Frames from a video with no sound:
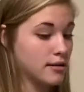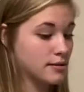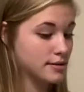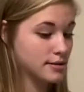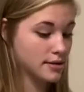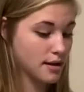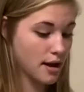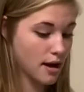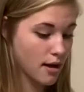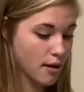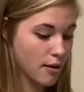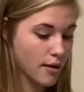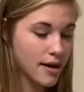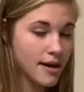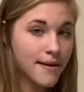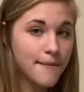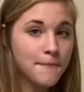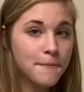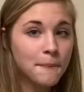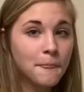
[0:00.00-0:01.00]
so
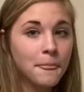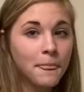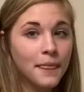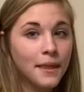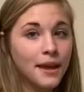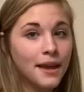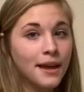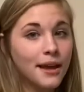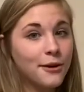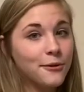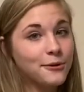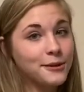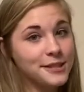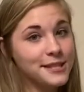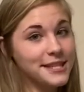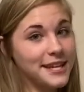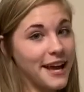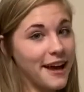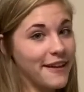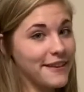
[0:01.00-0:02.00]
we'll
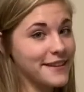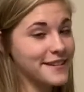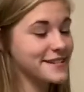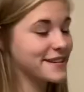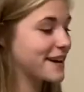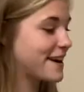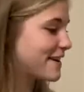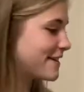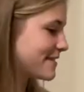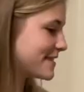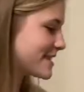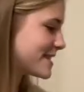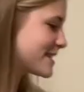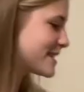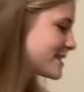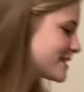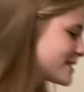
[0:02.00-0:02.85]
see how this goes.